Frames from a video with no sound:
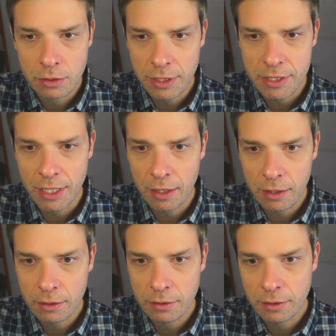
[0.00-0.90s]
It's not
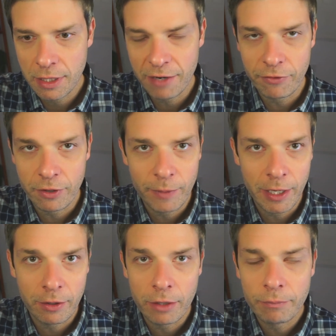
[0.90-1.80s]
a verb. I
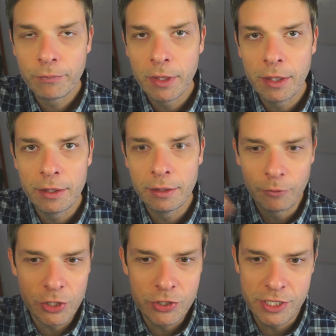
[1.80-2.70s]
don't know.
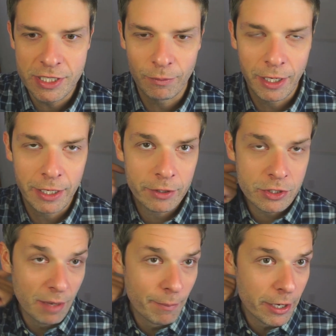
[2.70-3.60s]
We use the same language.
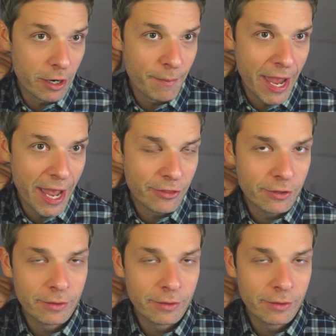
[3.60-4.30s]
I'm better at math.